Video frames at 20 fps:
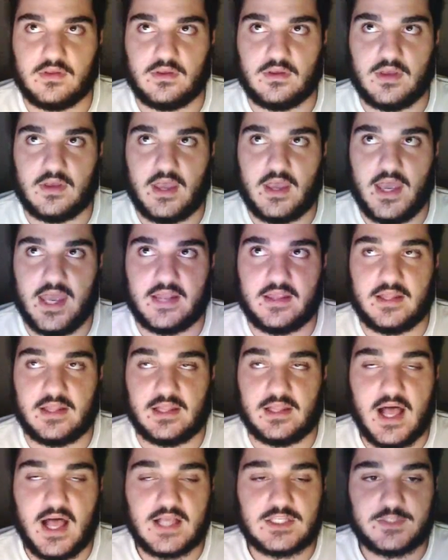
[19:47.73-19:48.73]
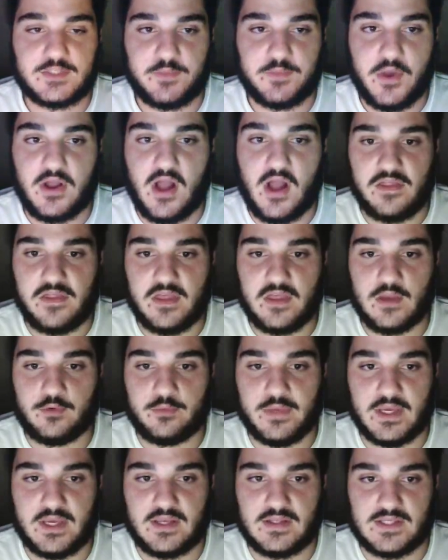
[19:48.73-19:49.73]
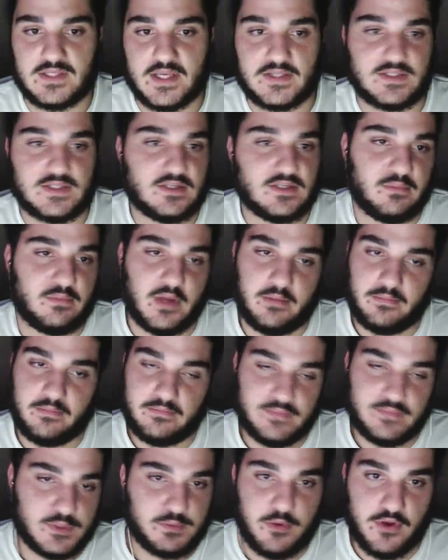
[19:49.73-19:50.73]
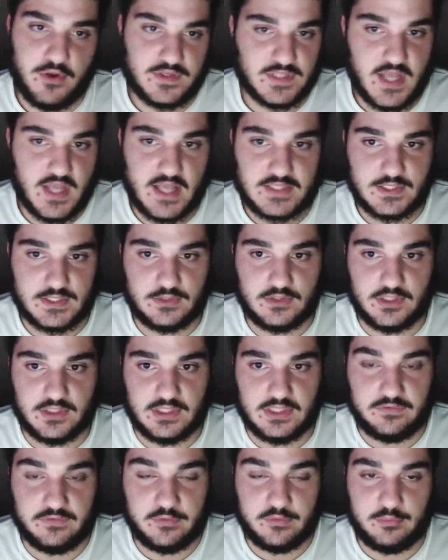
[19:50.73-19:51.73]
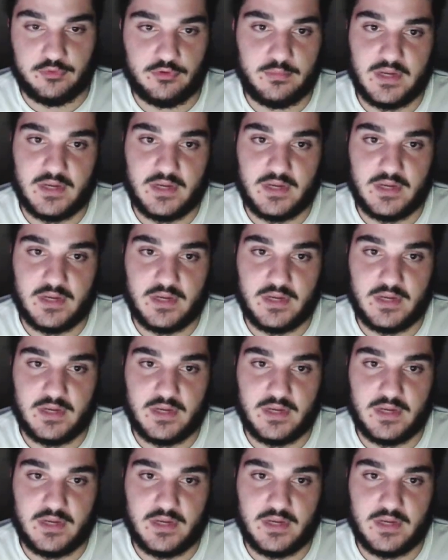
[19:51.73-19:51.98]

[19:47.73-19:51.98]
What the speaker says: And the last spot, I think, will be contested by Spurs, Arsenal, and Liverpool.